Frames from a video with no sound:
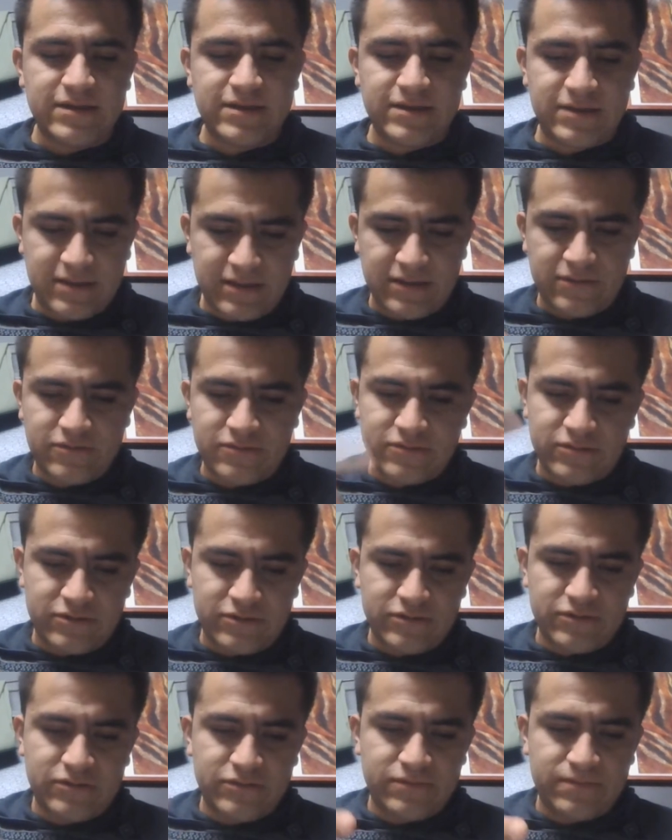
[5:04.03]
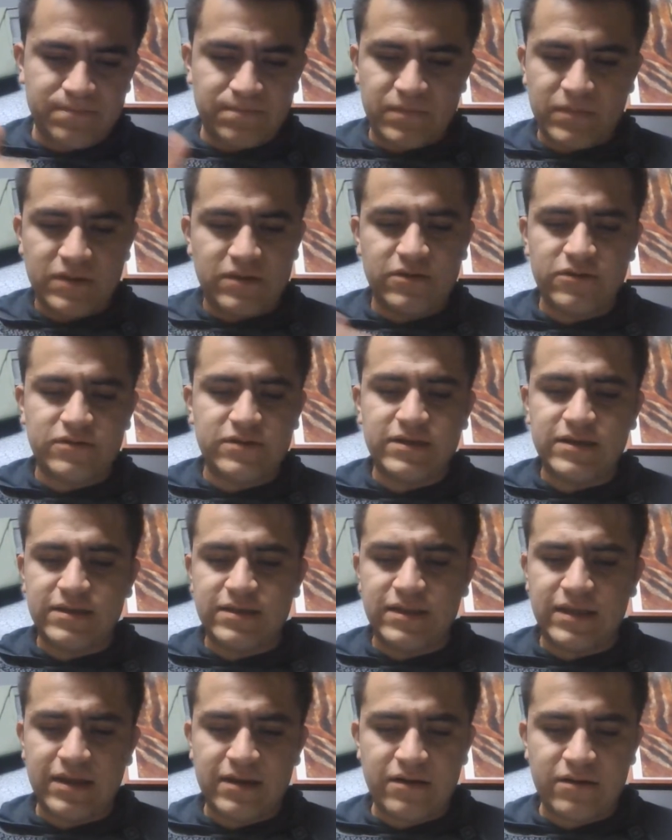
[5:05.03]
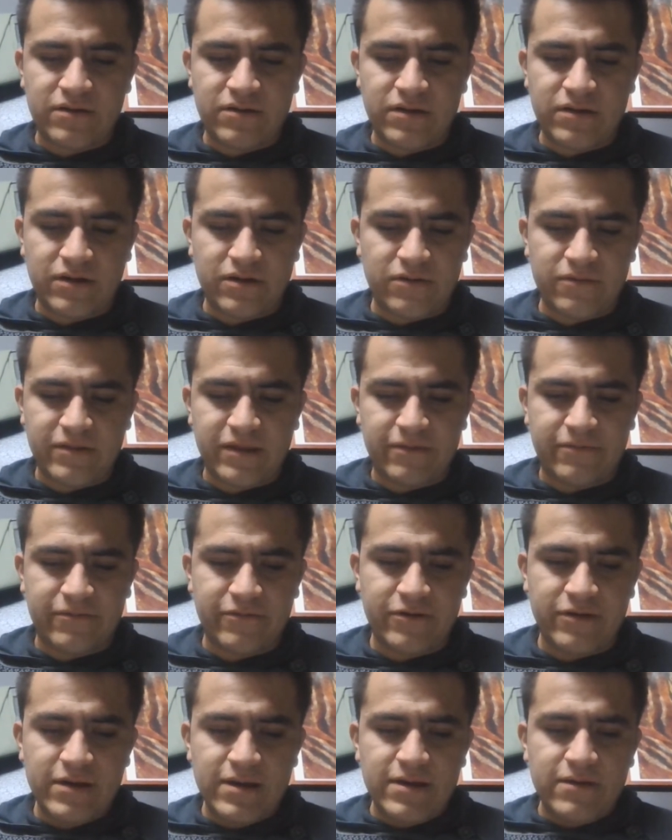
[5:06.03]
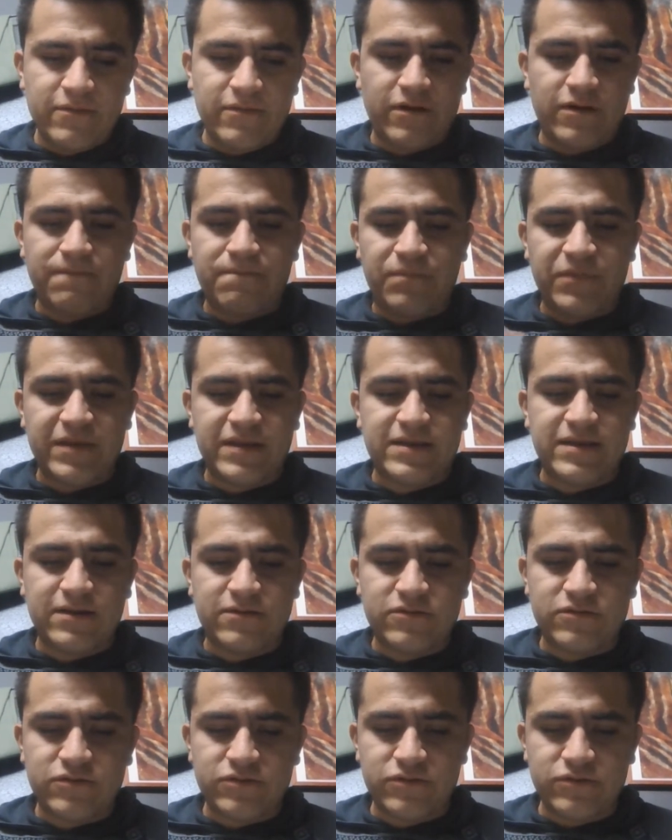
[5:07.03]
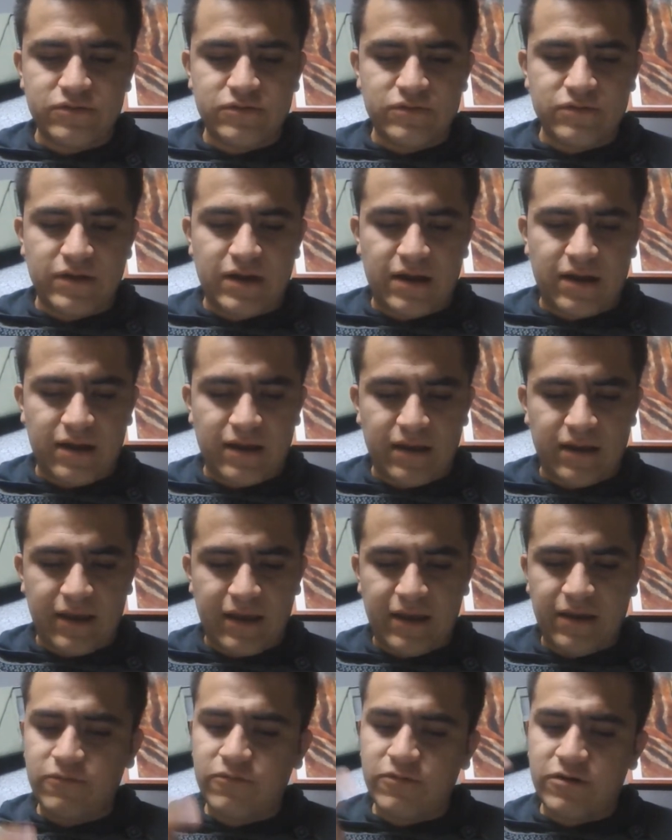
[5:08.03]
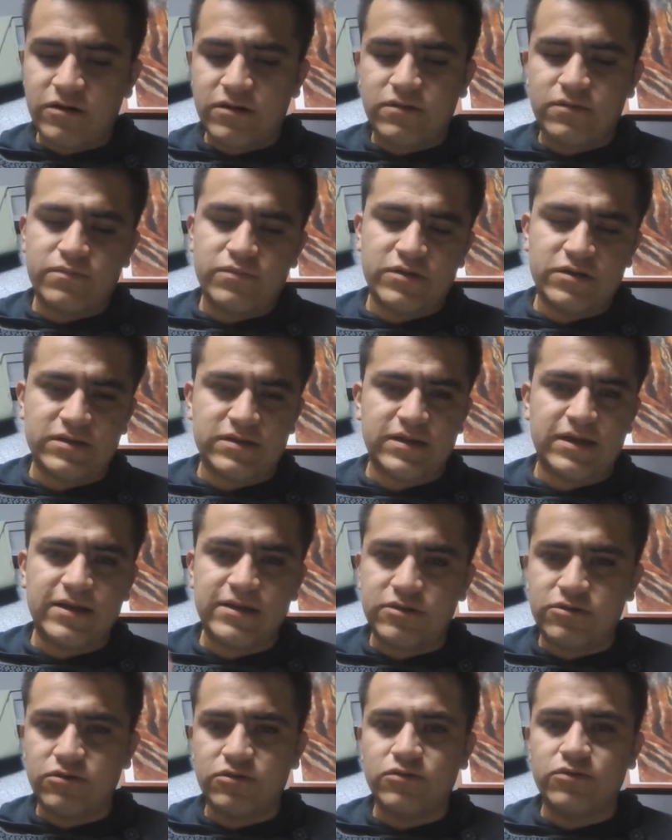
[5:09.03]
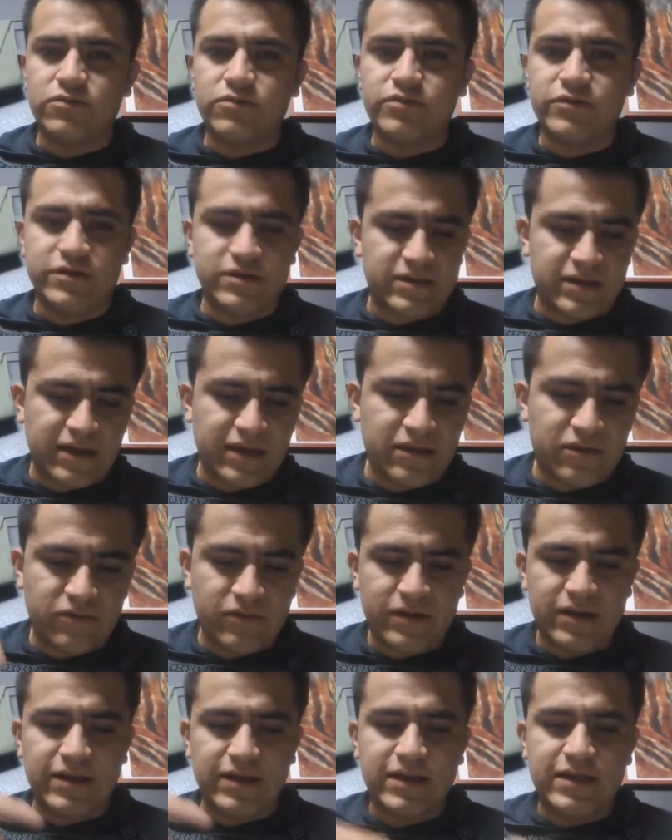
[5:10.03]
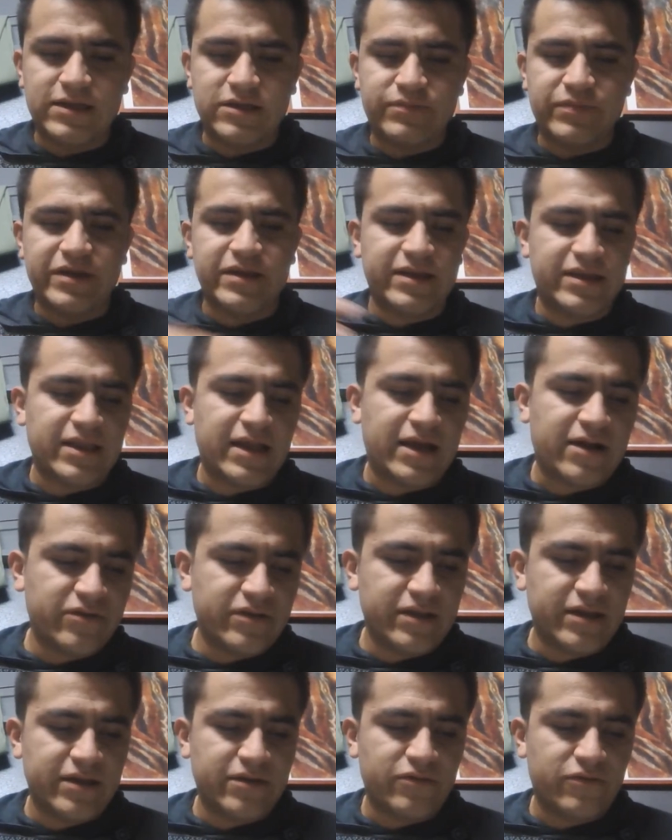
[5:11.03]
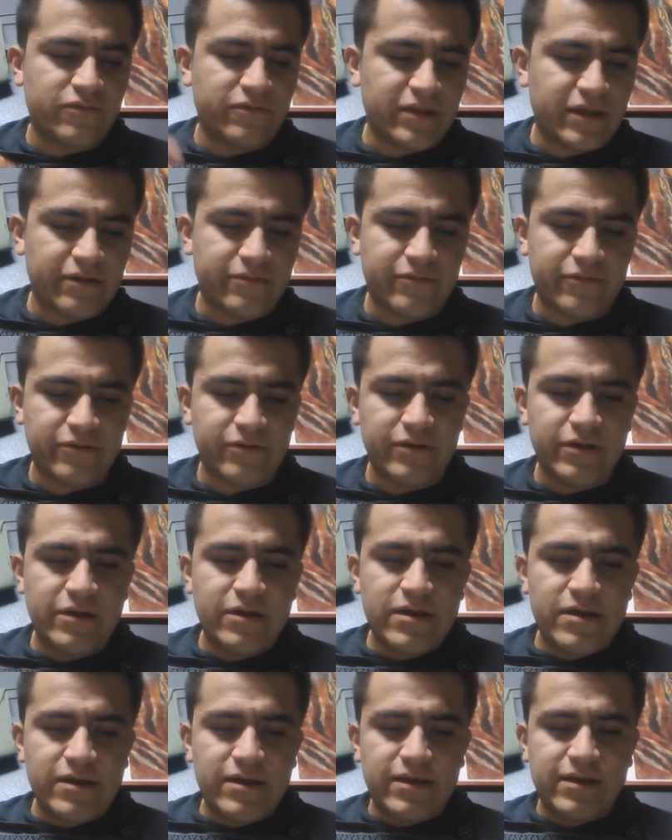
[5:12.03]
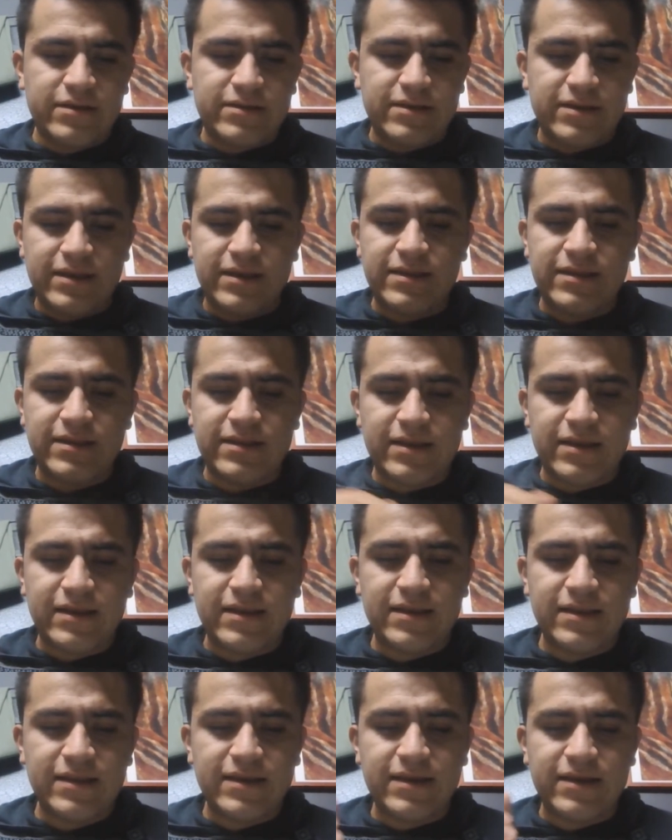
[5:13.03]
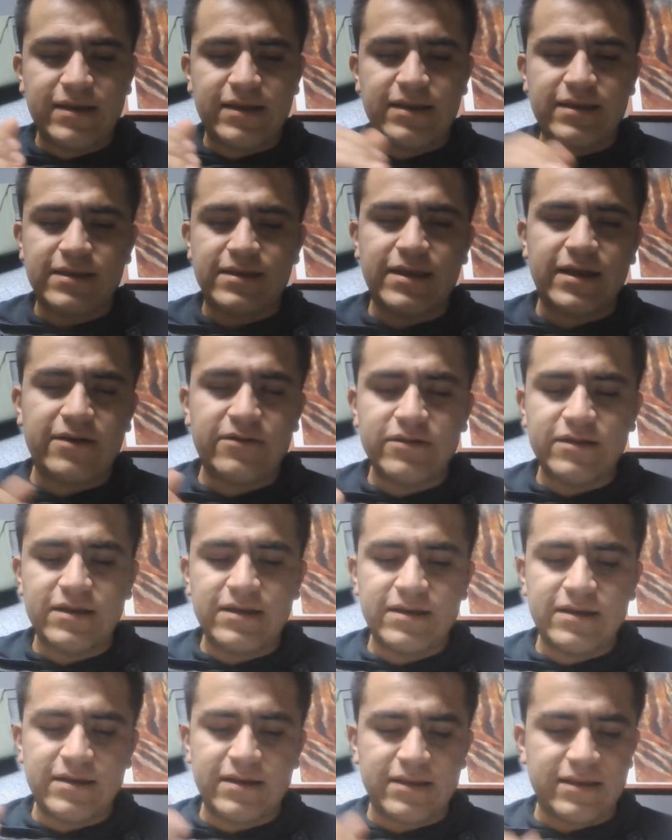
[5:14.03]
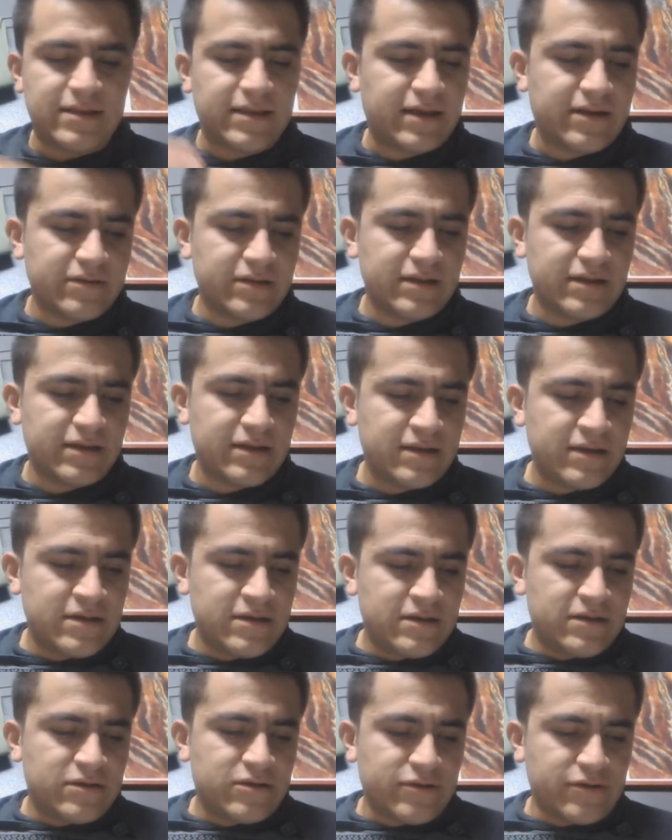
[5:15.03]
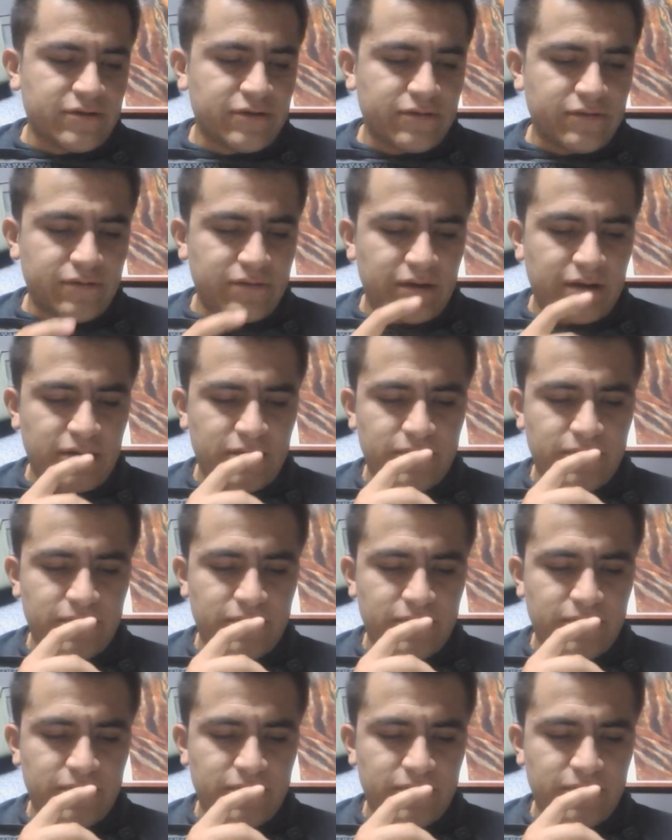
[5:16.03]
is equal to, you'll see it there or whatever. It's equal to a1 plus a2 plus a3, each being an outlet or whatever, an inlet and an outlet and an outlet. So